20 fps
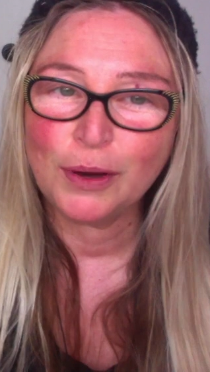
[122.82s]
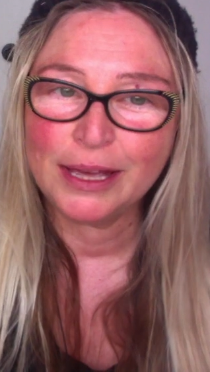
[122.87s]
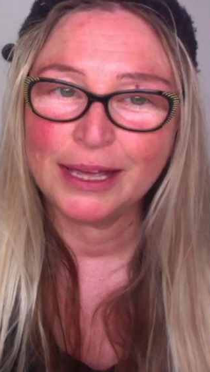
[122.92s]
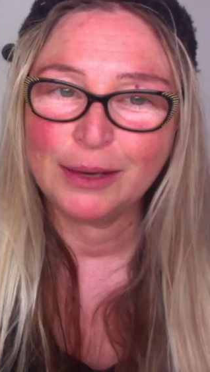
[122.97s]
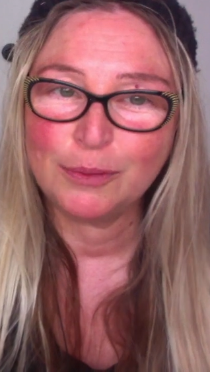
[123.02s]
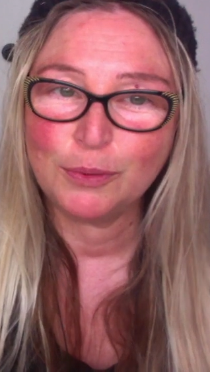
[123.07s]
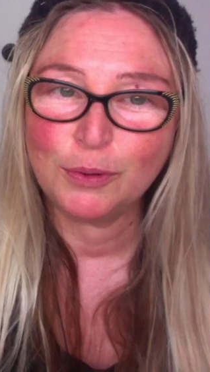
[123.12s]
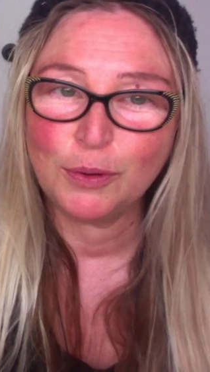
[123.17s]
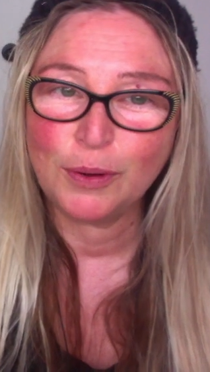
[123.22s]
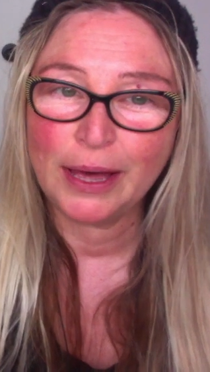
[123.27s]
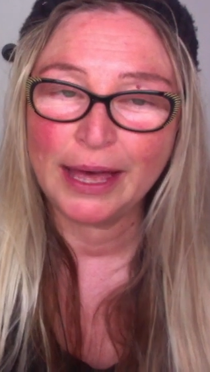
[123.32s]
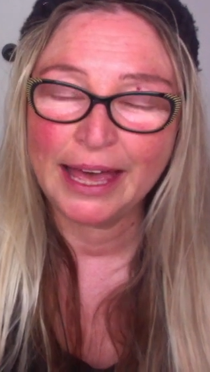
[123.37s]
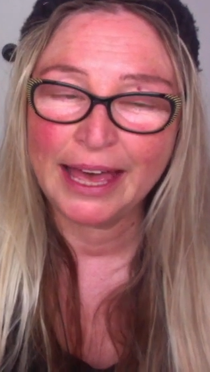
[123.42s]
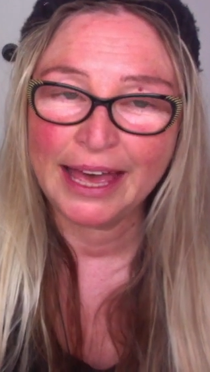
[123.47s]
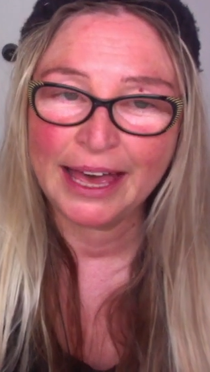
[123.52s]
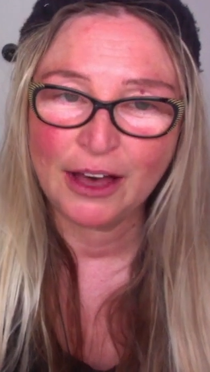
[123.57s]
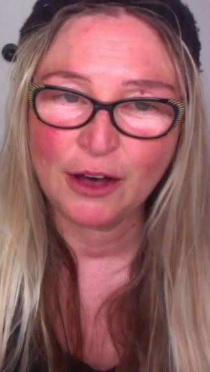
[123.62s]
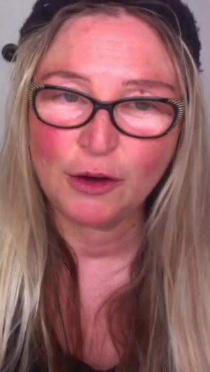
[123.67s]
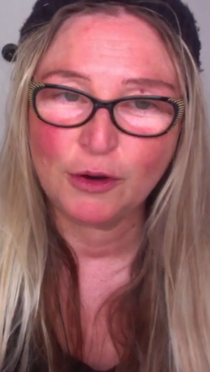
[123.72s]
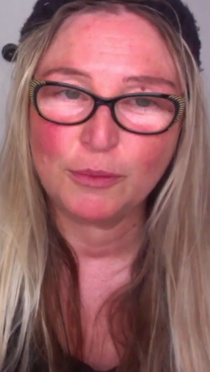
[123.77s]
it will
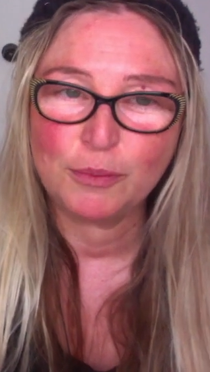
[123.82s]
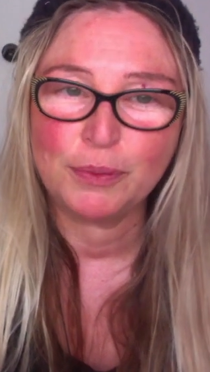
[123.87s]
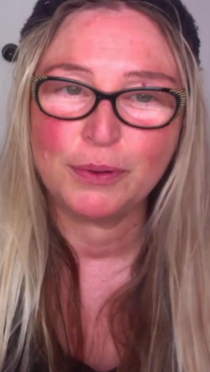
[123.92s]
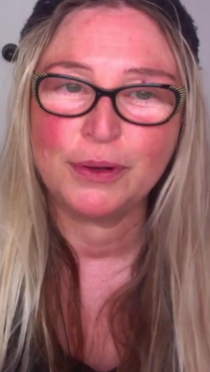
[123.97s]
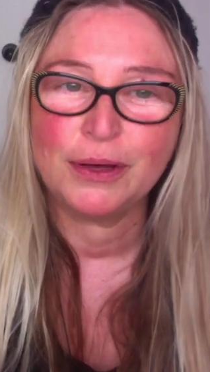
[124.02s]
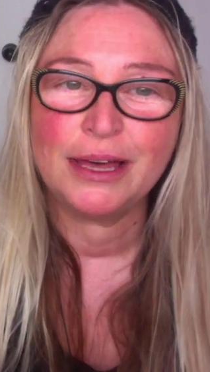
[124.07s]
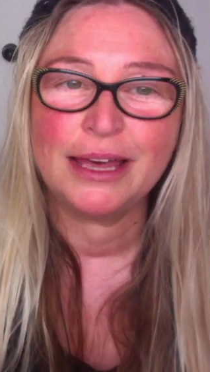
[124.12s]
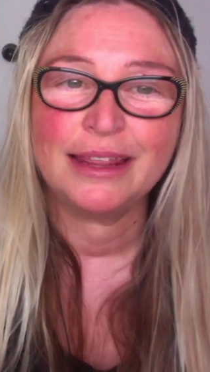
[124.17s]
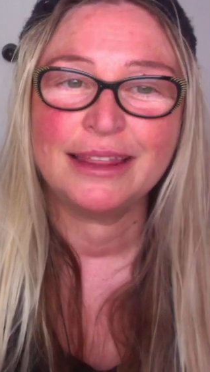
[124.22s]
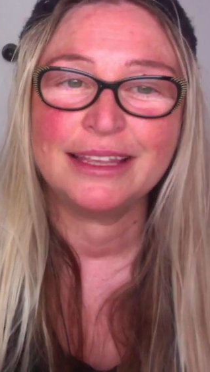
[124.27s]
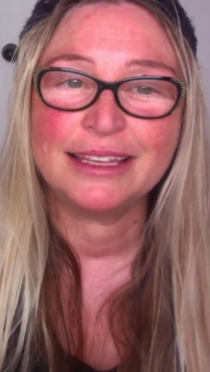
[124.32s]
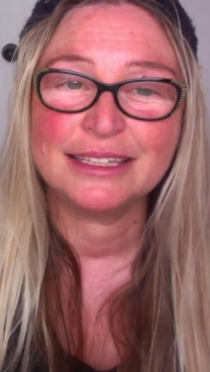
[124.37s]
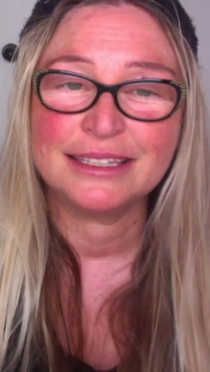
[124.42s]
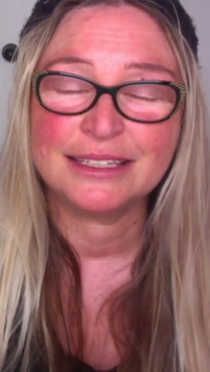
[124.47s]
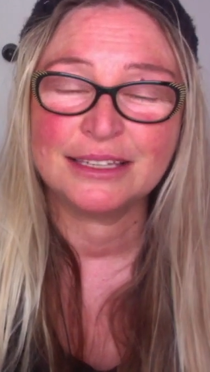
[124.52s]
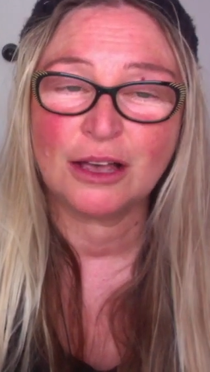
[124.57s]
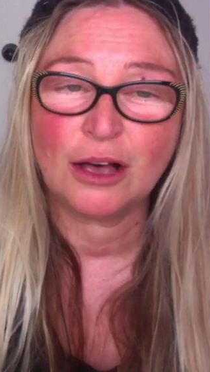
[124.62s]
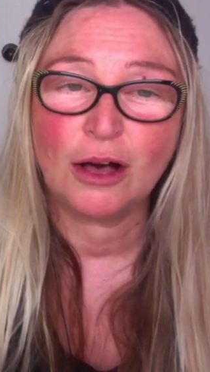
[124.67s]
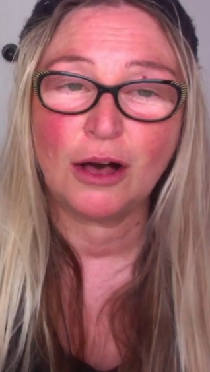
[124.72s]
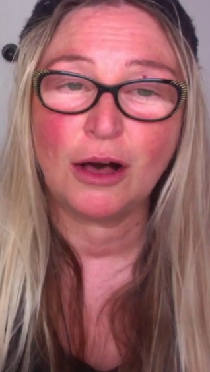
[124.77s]
help
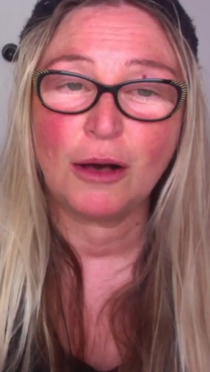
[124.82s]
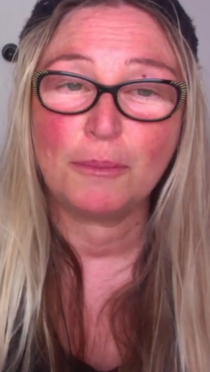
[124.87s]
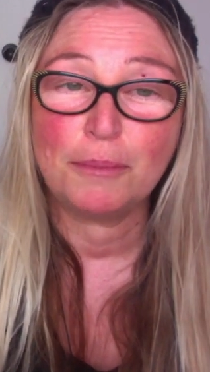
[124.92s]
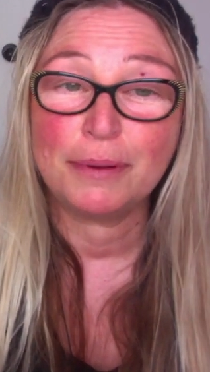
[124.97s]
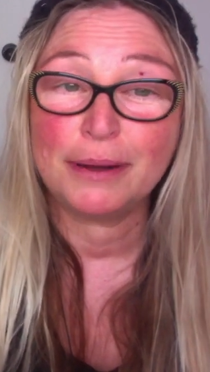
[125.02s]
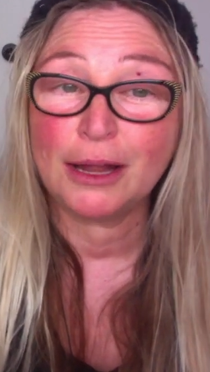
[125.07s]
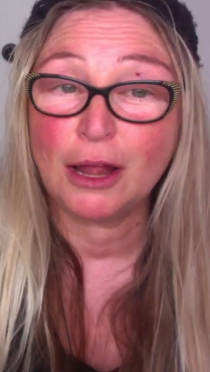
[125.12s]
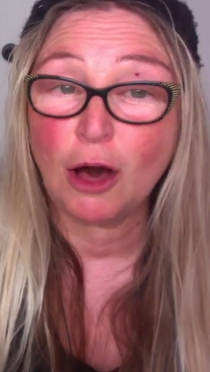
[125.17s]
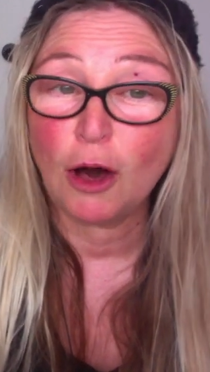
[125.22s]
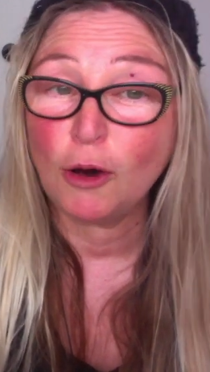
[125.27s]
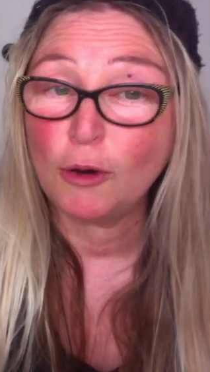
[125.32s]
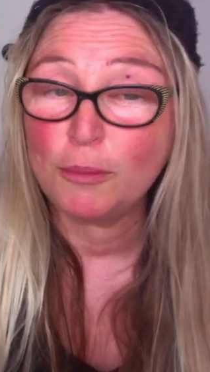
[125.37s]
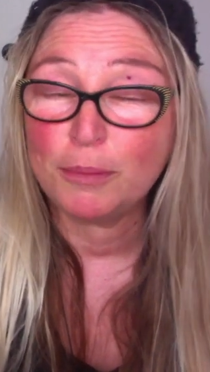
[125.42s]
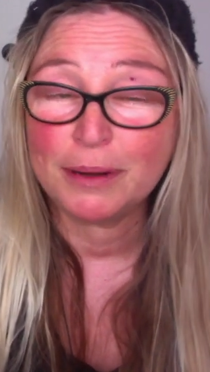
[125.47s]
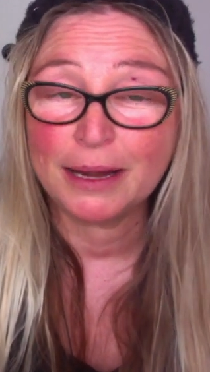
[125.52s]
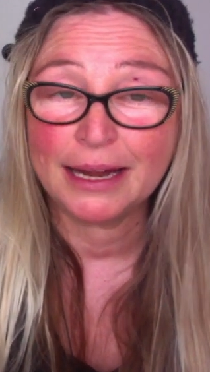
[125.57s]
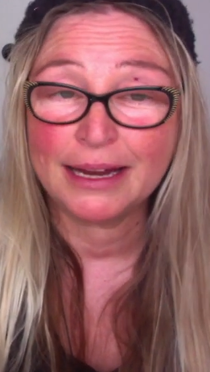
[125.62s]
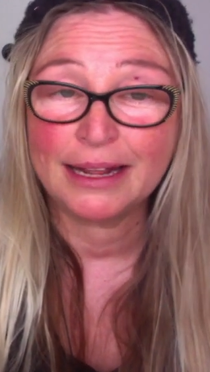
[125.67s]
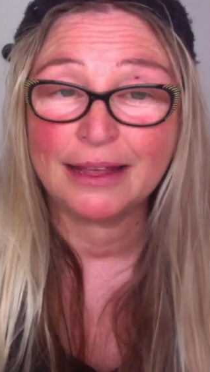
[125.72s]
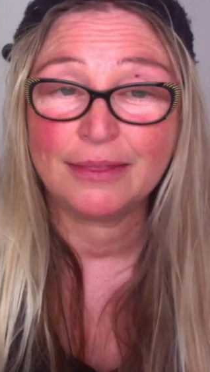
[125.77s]
this whole
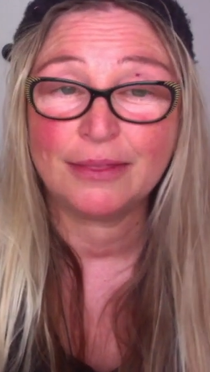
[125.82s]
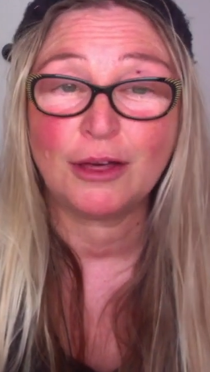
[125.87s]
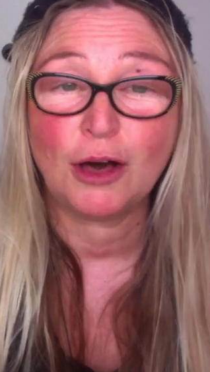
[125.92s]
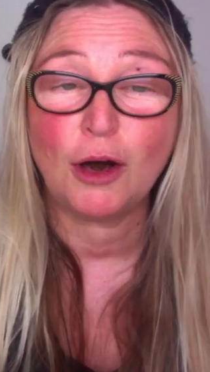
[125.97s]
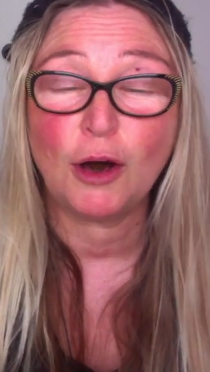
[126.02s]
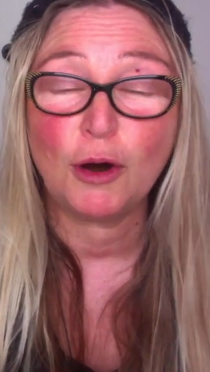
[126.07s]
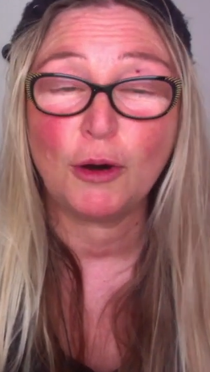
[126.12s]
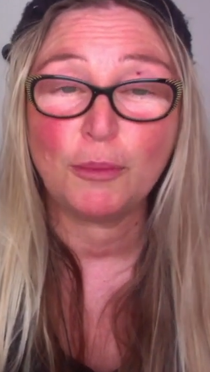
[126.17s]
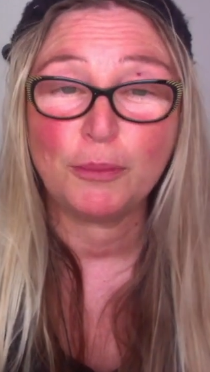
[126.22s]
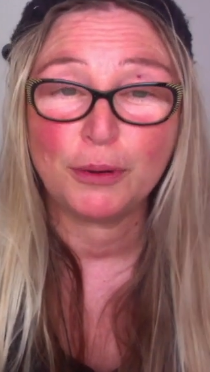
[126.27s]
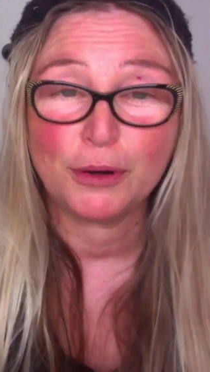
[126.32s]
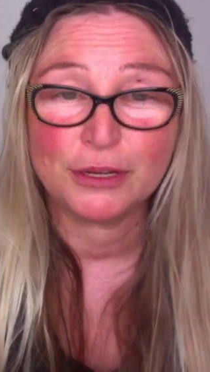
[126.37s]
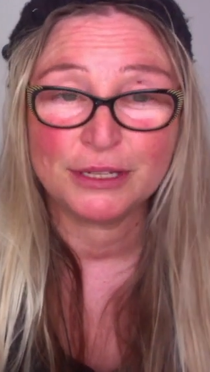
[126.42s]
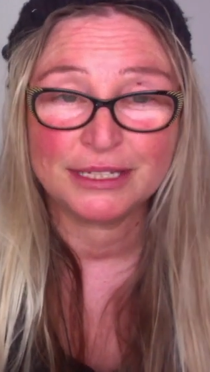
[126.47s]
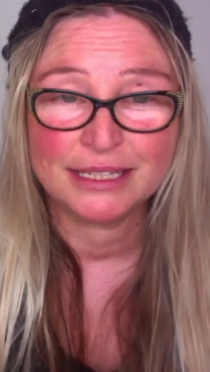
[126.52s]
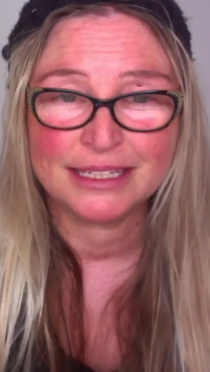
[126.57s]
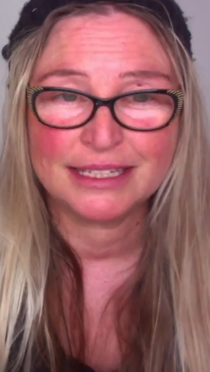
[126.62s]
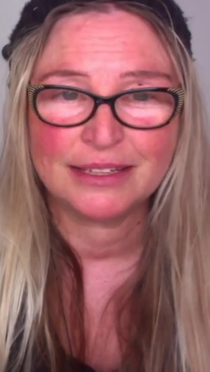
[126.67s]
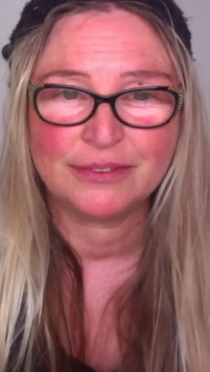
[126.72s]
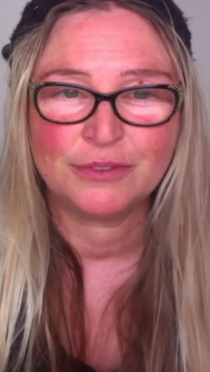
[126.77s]
planet, the whole
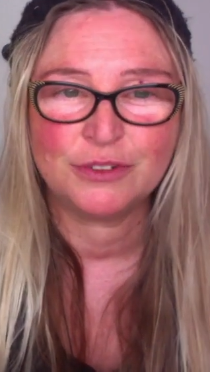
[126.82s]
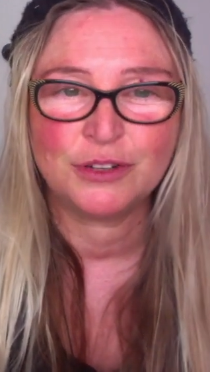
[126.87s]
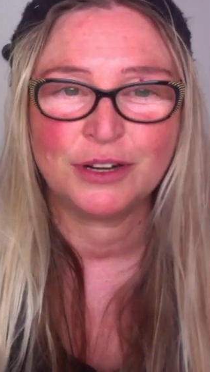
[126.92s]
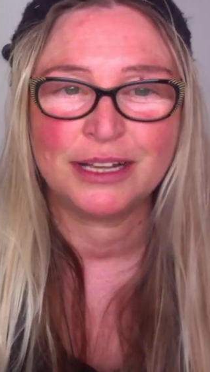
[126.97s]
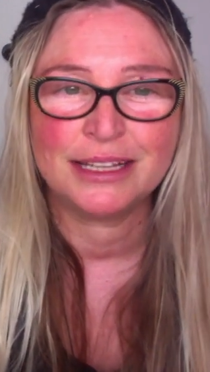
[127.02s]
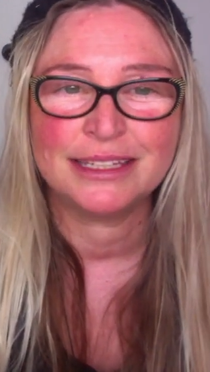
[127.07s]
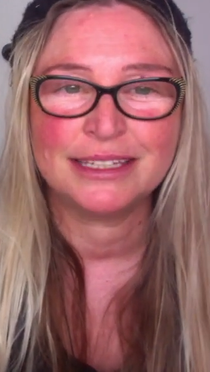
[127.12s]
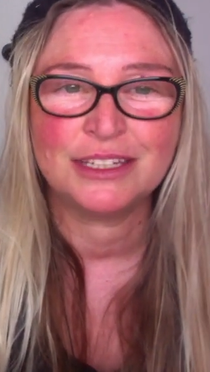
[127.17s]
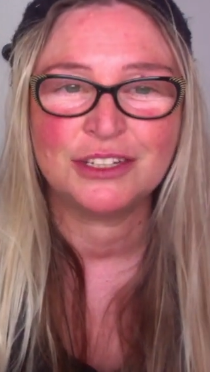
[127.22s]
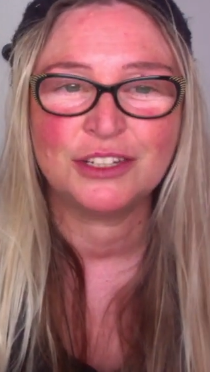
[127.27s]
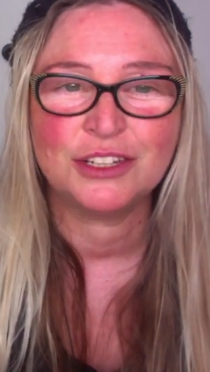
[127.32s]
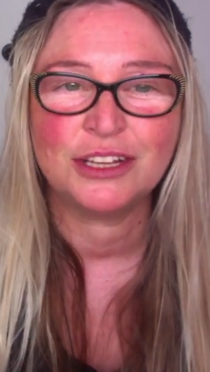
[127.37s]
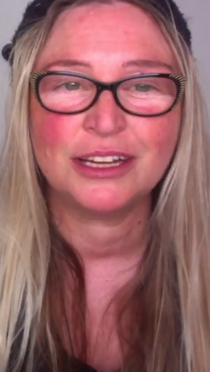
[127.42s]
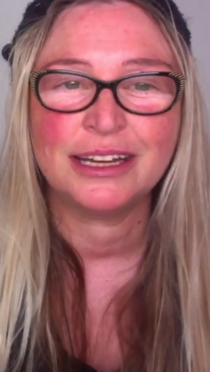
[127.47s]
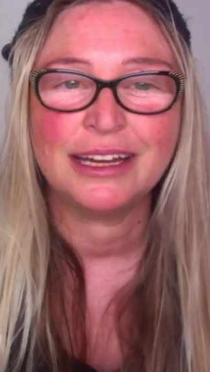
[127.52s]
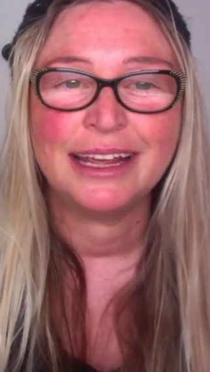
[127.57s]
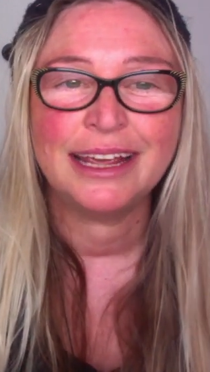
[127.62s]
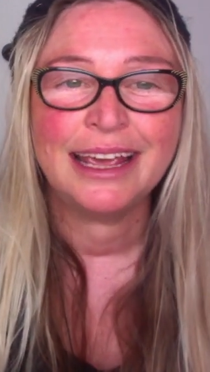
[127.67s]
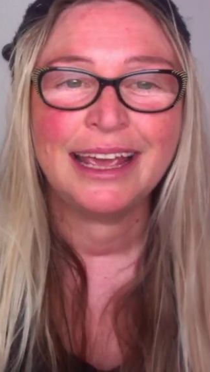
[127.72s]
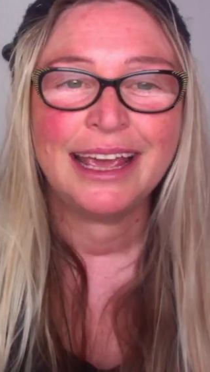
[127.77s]
process of transition,